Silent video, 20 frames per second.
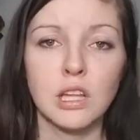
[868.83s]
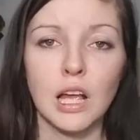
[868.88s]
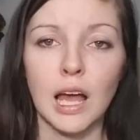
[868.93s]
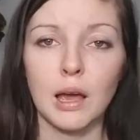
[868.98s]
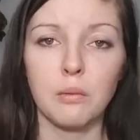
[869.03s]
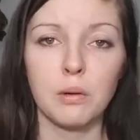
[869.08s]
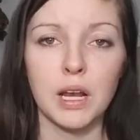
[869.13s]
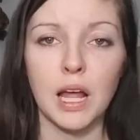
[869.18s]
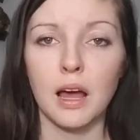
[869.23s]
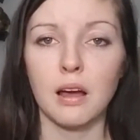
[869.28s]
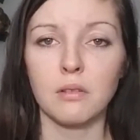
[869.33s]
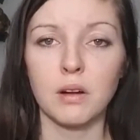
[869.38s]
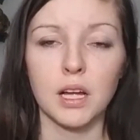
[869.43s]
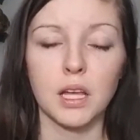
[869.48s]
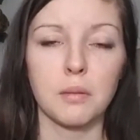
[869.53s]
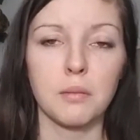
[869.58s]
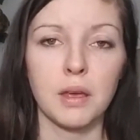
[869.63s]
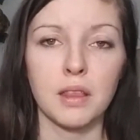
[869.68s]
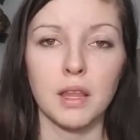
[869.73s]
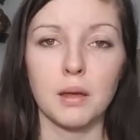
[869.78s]
I would not
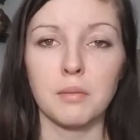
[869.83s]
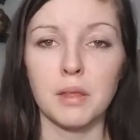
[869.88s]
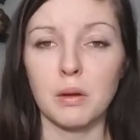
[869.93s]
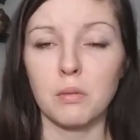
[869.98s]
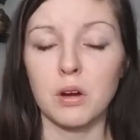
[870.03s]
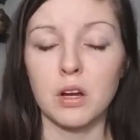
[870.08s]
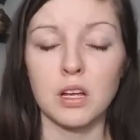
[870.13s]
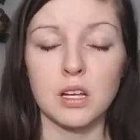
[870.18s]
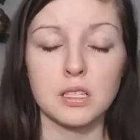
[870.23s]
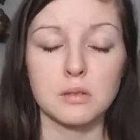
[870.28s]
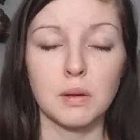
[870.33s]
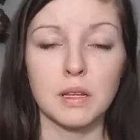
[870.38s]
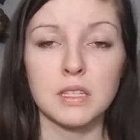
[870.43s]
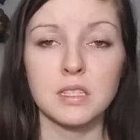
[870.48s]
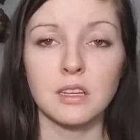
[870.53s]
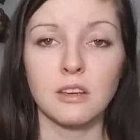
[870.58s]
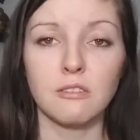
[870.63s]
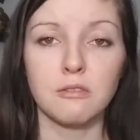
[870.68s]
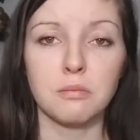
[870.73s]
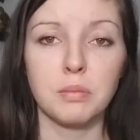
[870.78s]
recommend them. They weren't
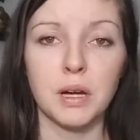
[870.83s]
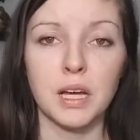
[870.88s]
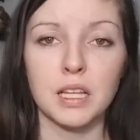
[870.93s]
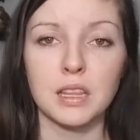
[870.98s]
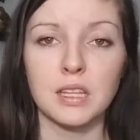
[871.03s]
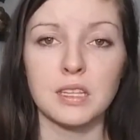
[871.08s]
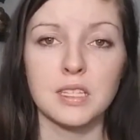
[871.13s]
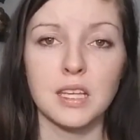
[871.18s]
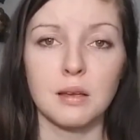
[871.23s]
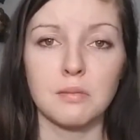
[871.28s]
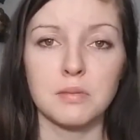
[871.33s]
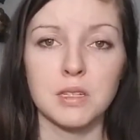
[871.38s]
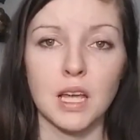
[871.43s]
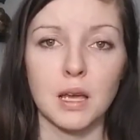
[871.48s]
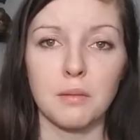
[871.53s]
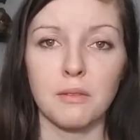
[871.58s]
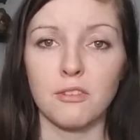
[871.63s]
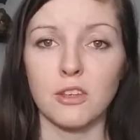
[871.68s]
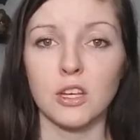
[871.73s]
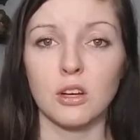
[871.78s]
expensive, but at the same
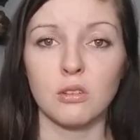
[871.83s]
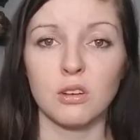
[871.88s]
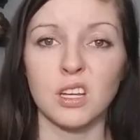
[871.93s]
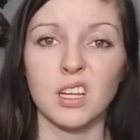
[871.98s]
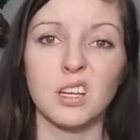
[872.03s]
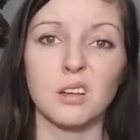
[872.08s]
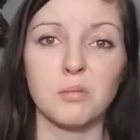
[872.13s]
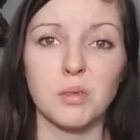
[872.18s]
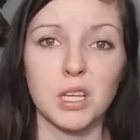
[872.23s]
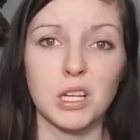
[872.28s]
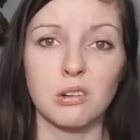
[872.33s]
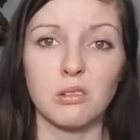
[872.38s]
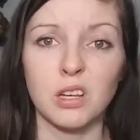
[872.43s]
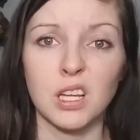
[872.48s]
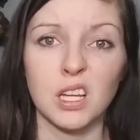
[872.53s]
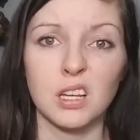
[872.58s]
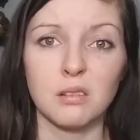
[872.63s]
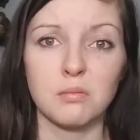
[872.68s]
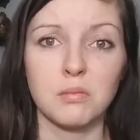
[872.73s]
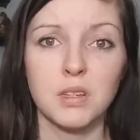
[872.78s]
time, if you don't need them, you don't
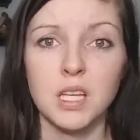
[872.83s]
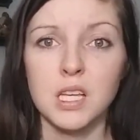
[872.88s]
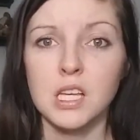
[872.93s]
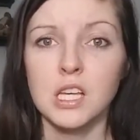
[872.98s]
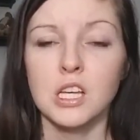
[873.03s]
need them.